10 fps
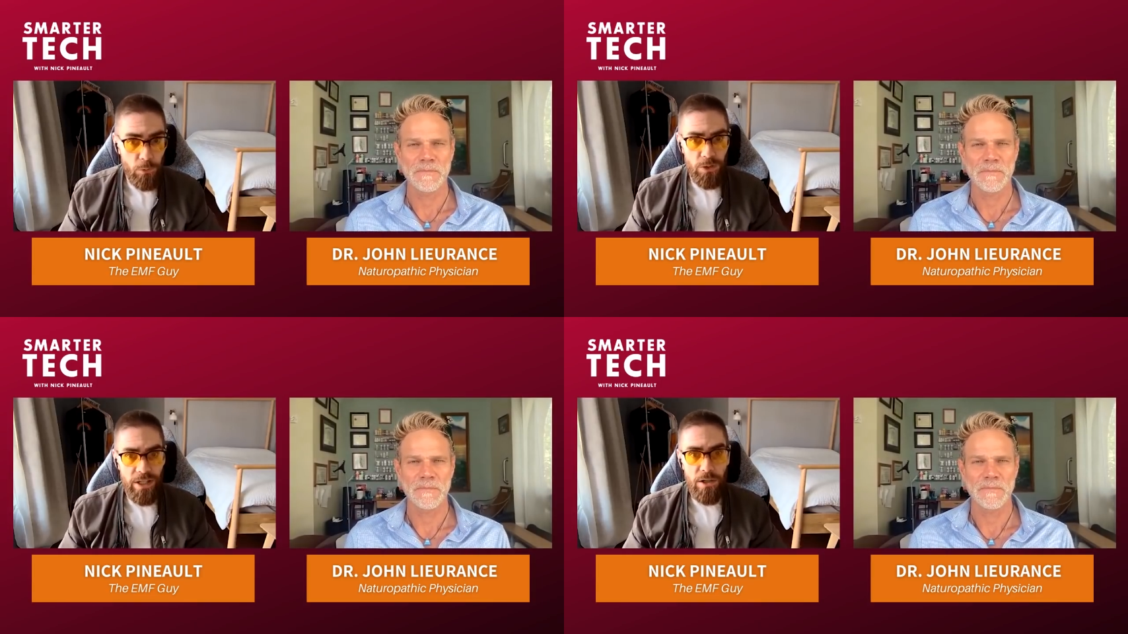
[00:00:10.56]

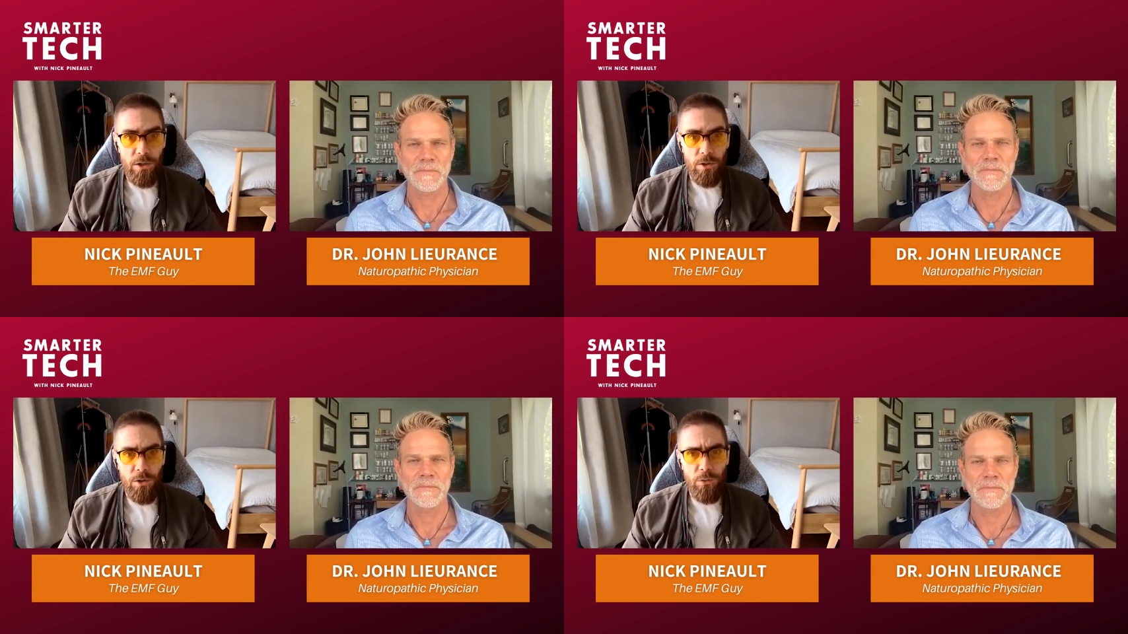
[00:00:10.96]

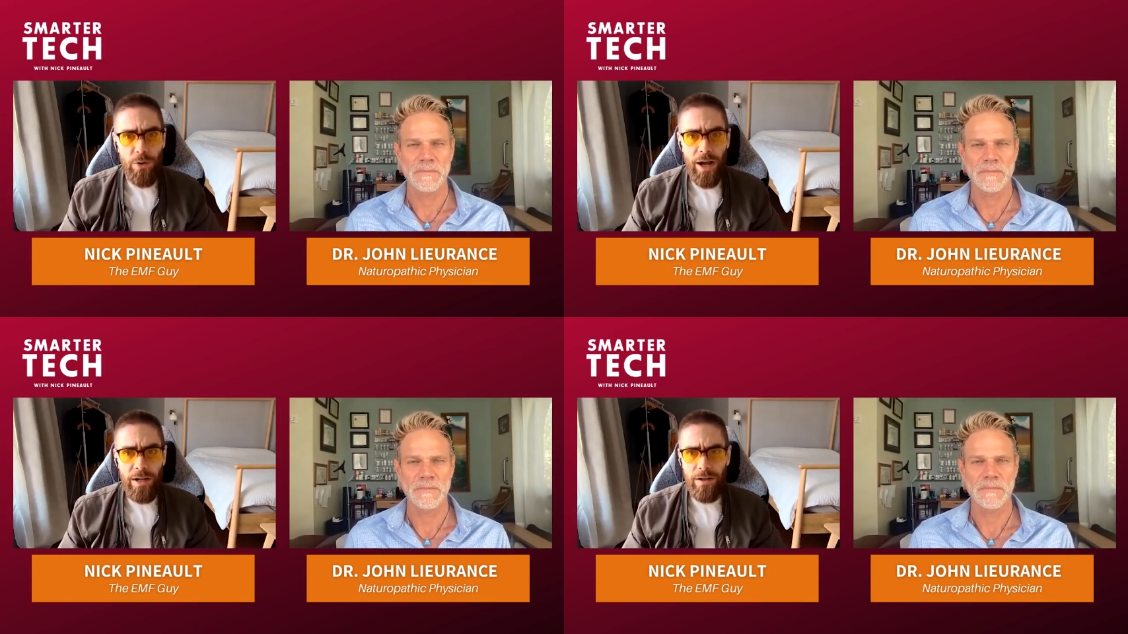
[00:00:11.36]
Speaker 1: conversations you've
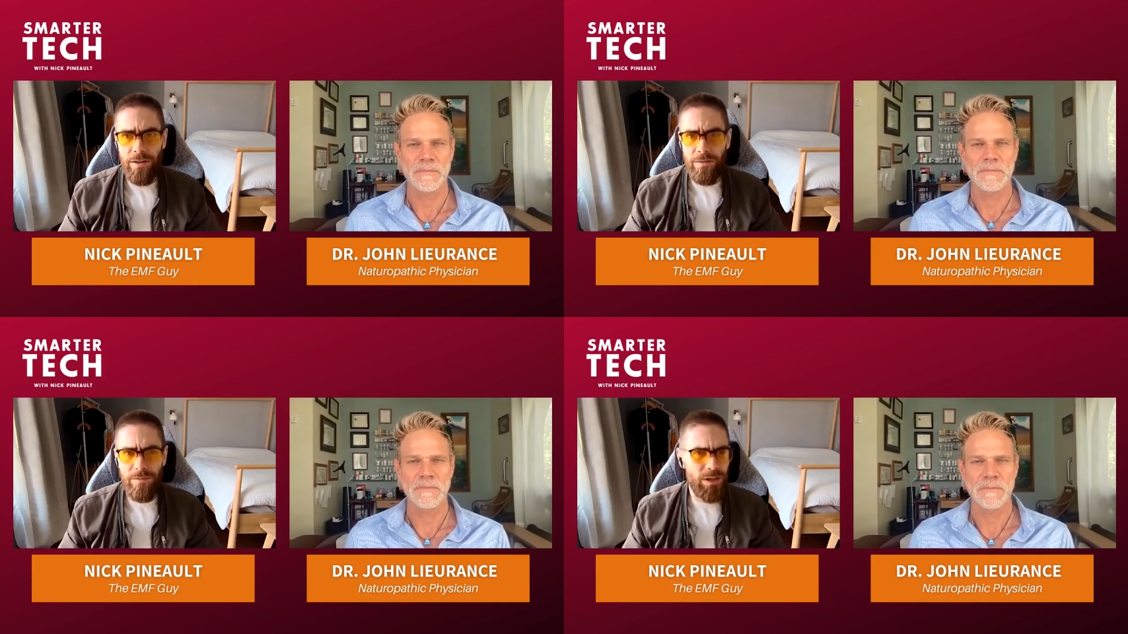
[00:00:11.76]
had
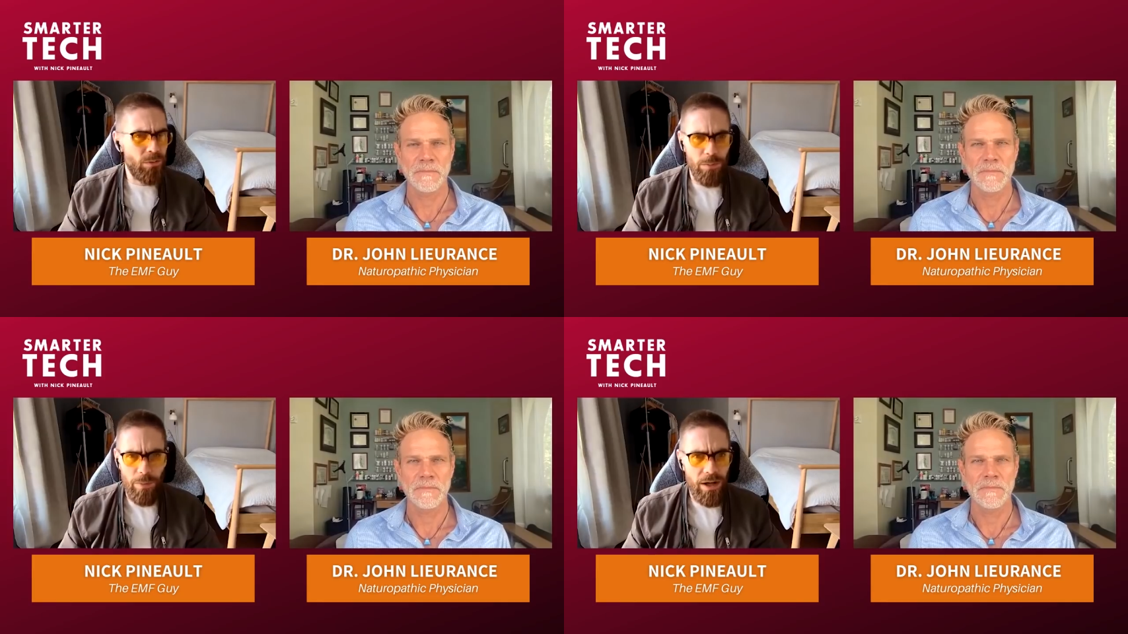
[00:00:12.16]
on
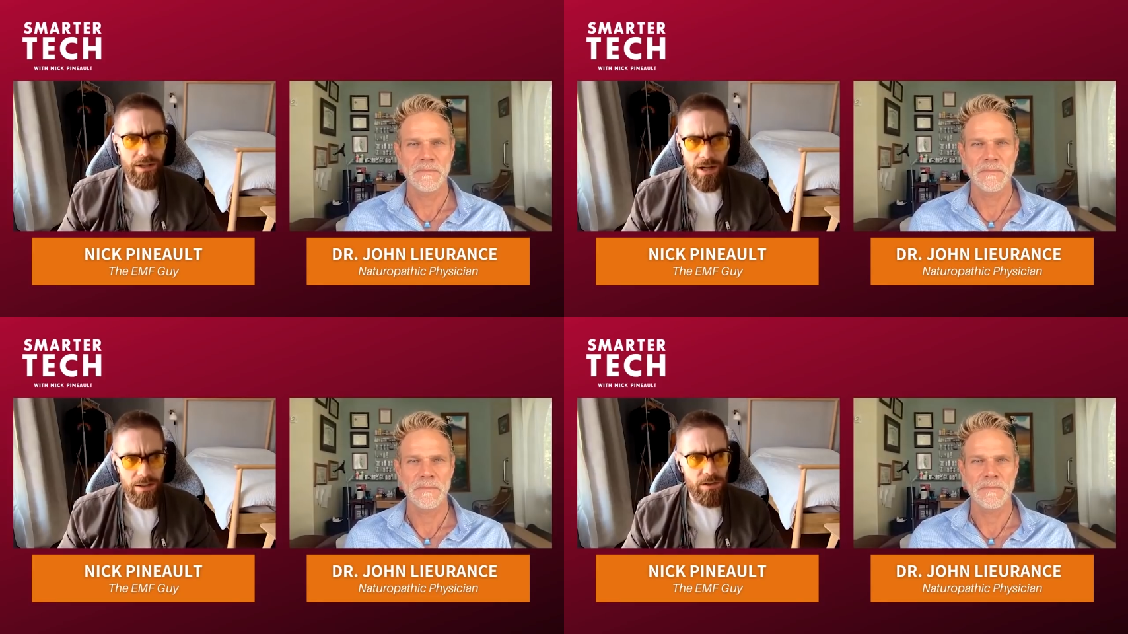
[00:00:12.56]
different
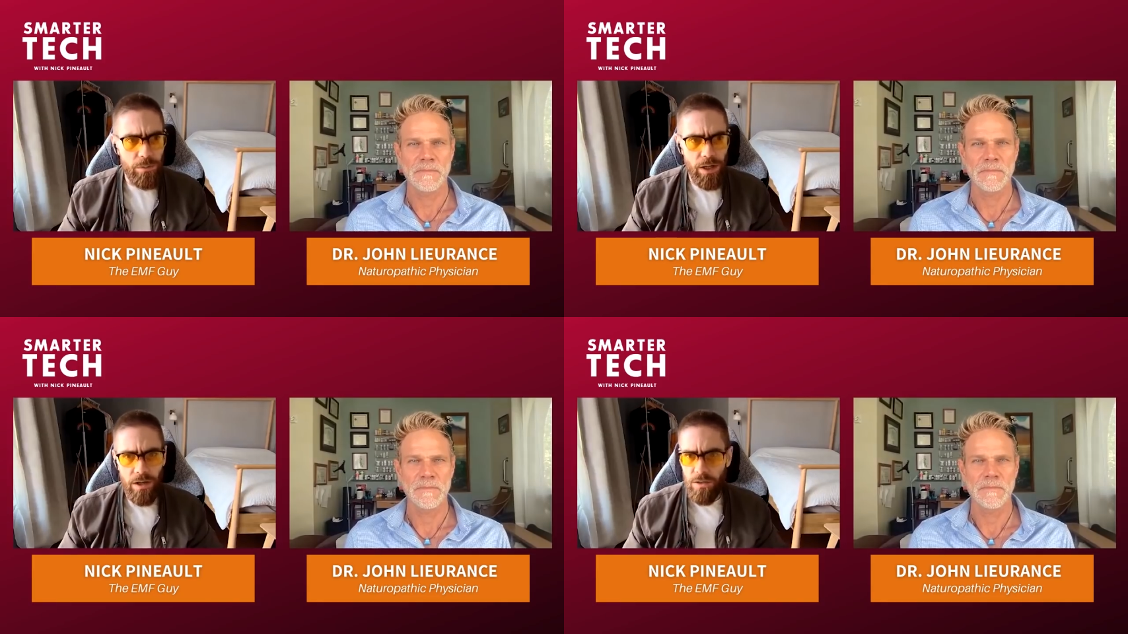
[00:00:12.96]
podcasts, to be
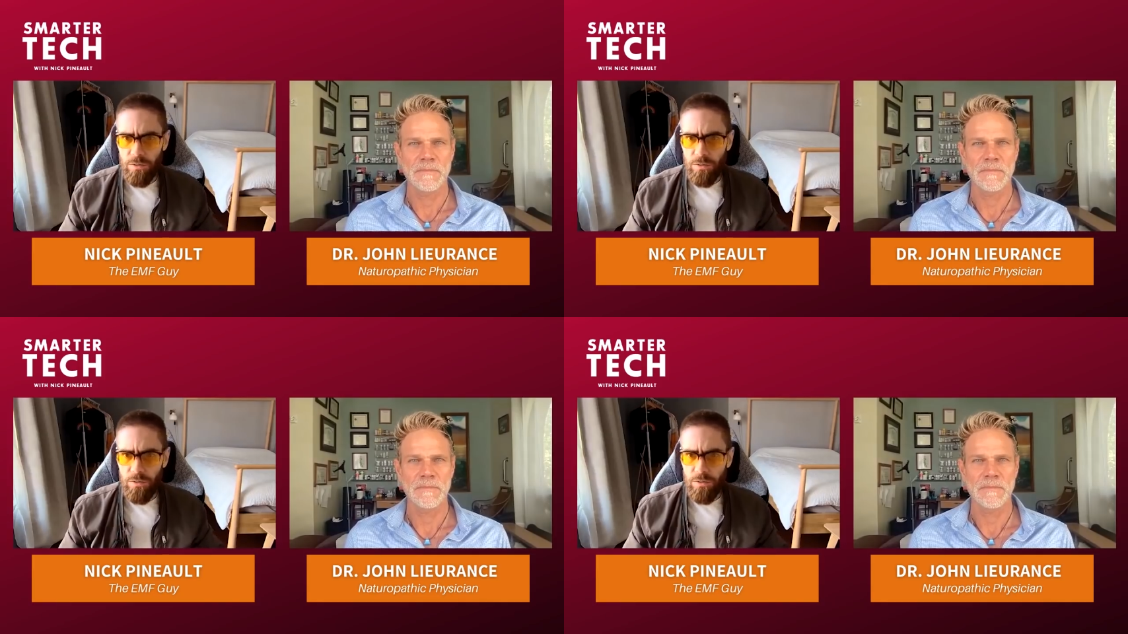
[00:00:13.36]
honest.